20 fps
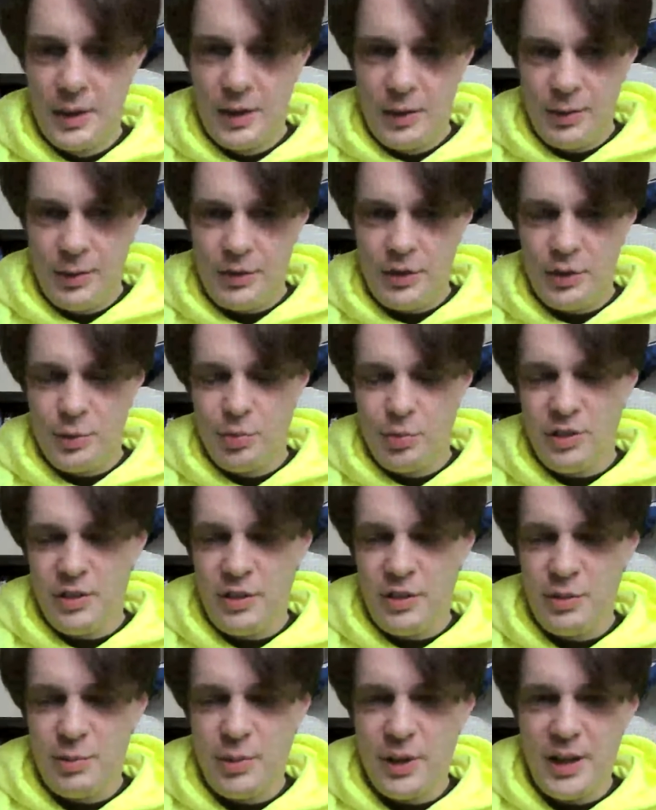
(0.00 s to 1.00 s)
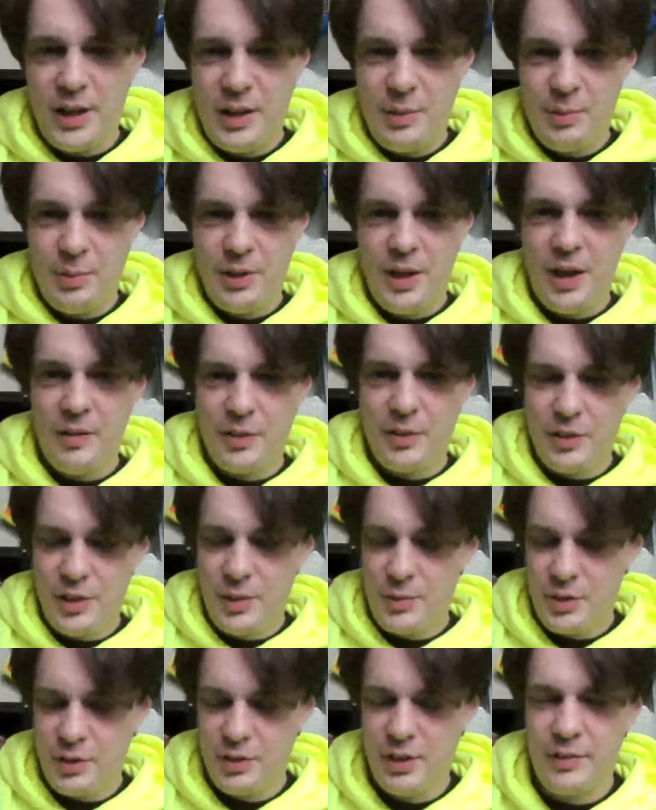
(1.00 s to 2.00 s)
which is British money, but other
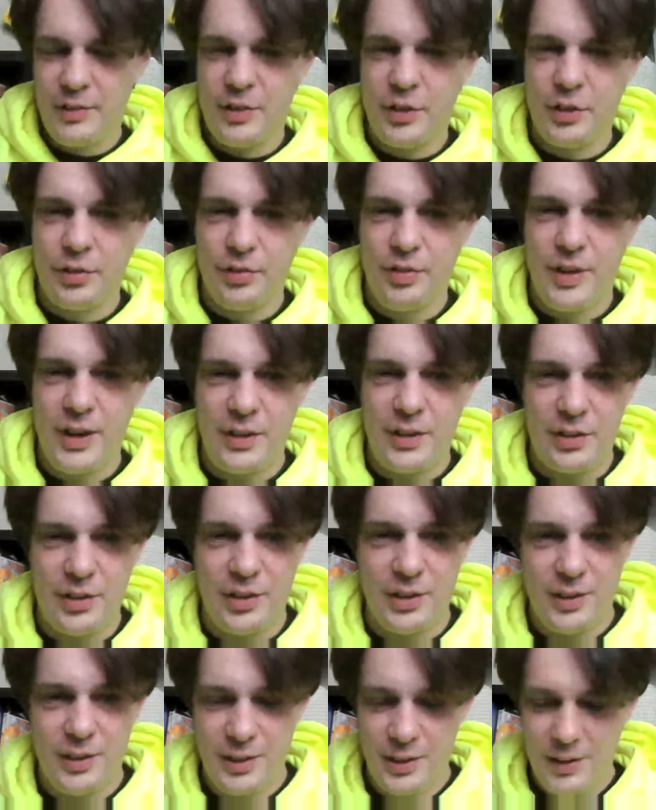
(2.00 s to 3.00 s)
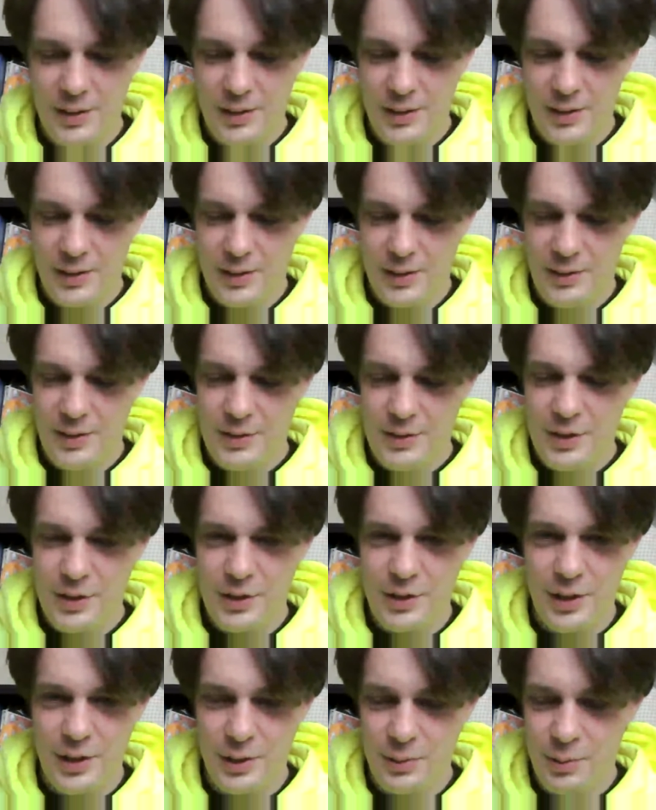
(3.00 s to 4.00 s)
times it's left as francs, which
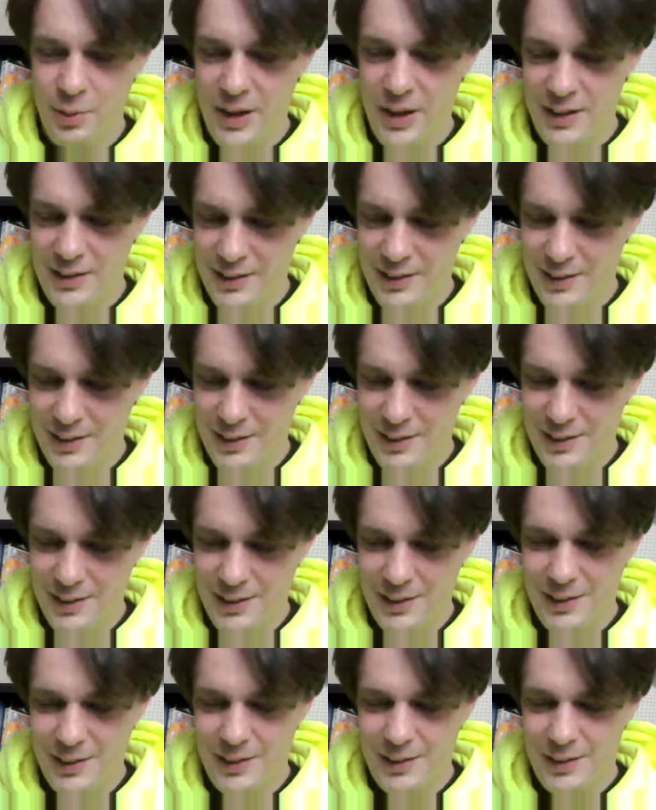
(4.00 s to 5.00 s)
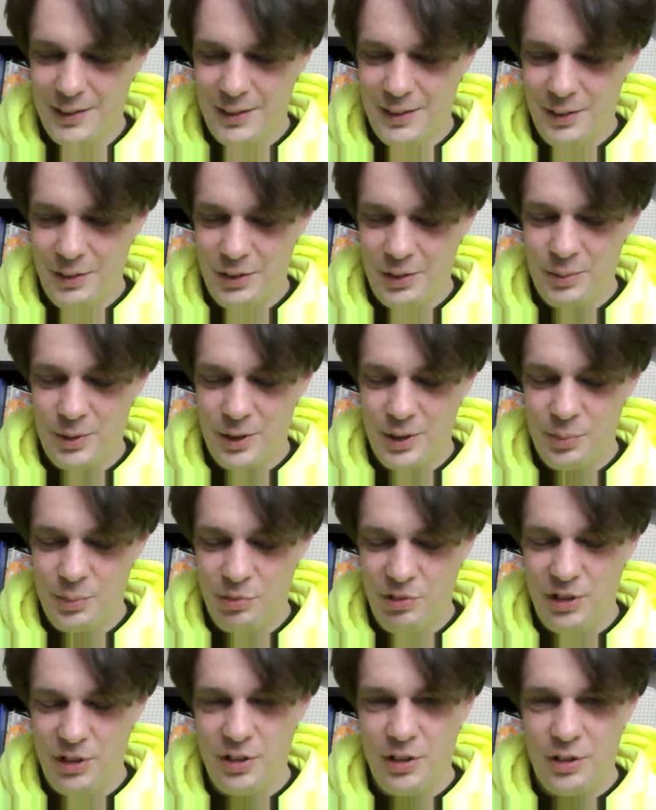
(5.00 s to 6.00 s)
is kind of weird. Some kind of
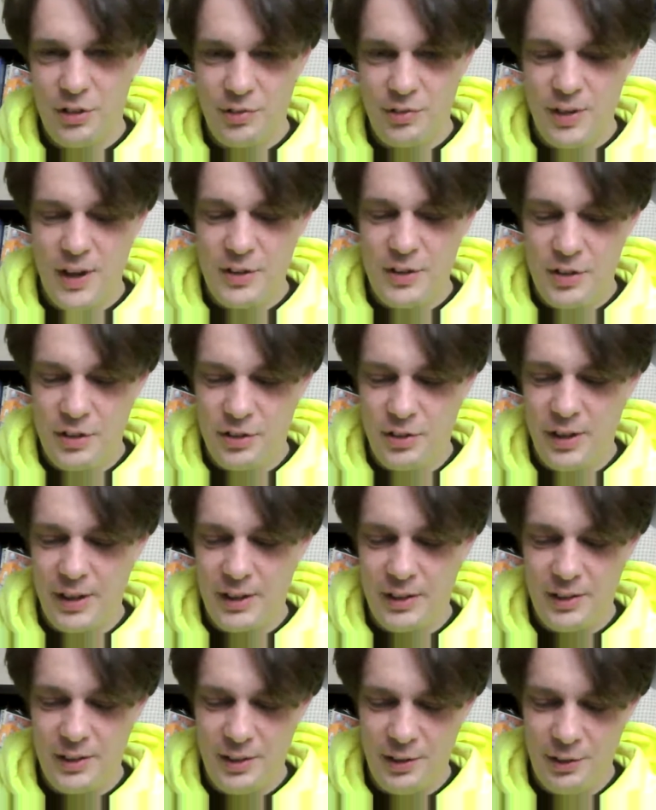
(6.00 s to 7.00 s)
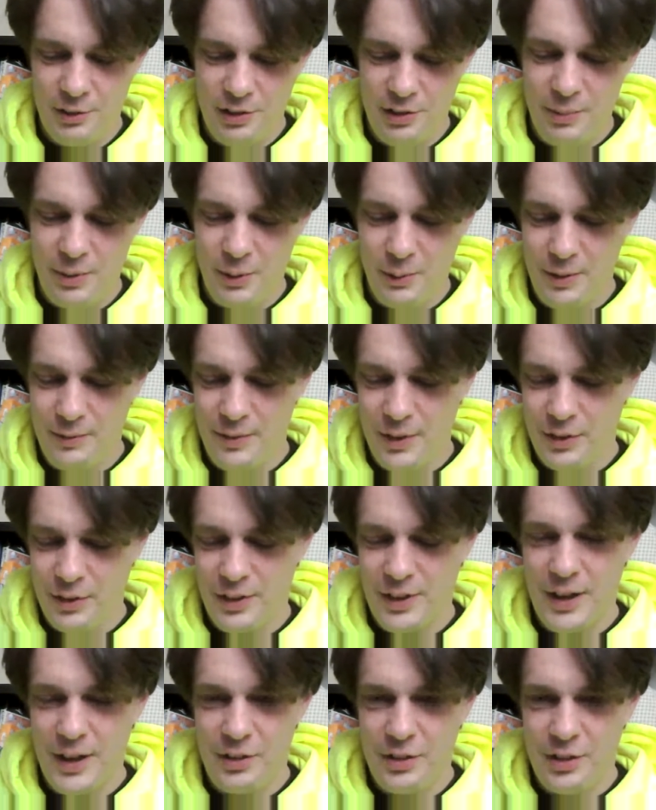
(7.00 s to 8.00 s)
British phrases like a Criminal
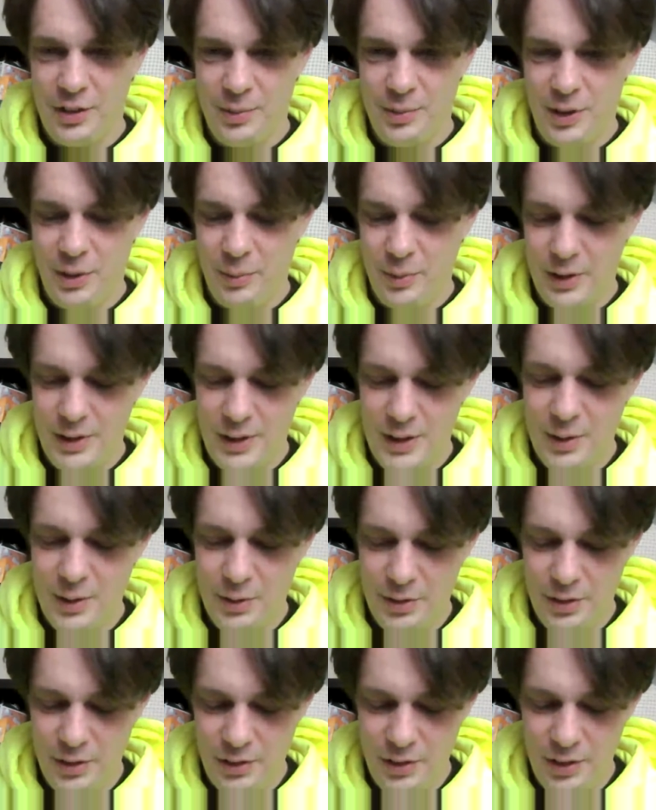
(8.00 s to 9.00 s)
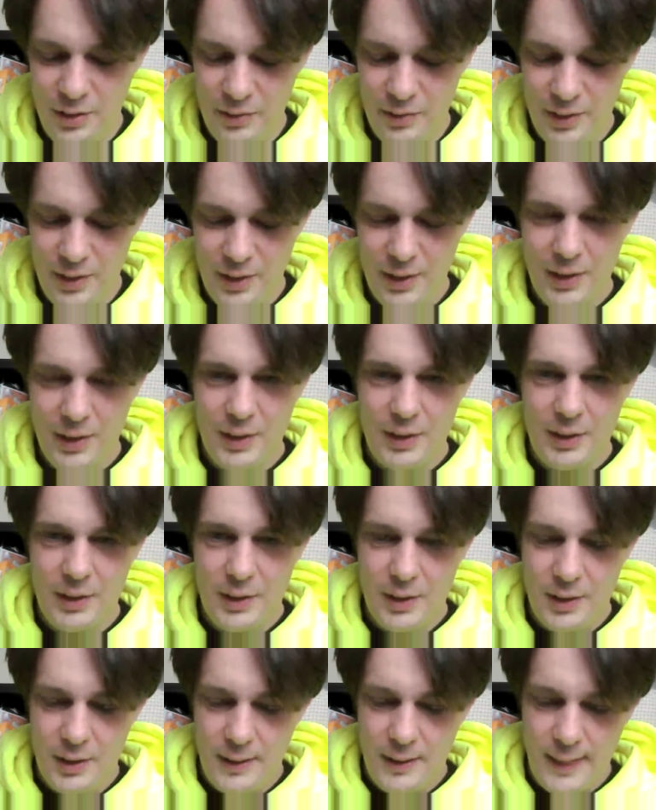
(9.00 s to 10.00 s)
Investigation Department are used instead of
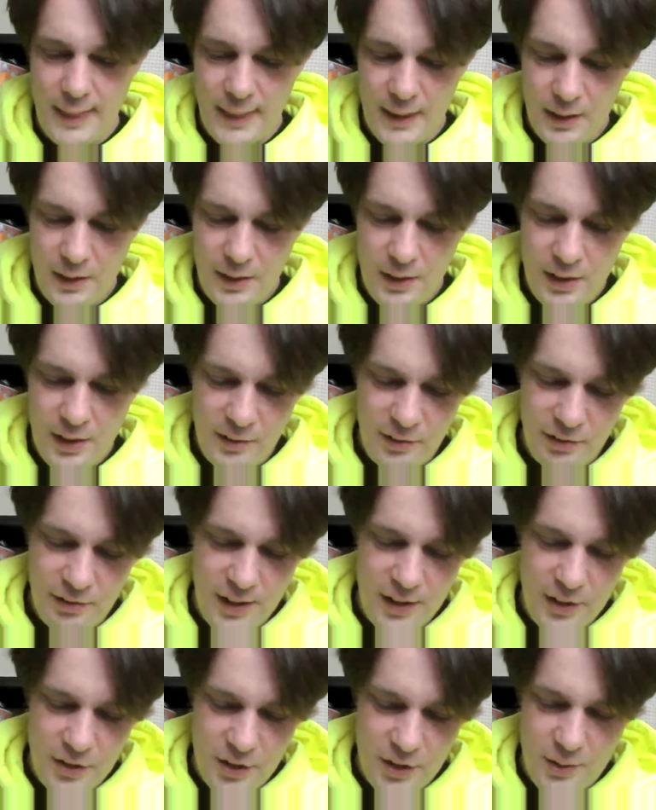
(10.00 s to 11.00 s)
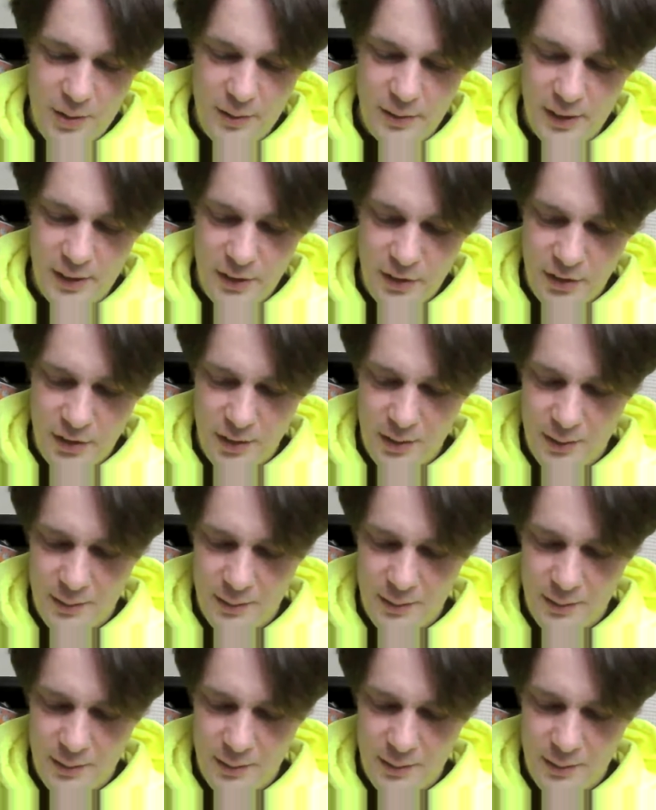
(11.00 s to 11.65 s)
French equivalents.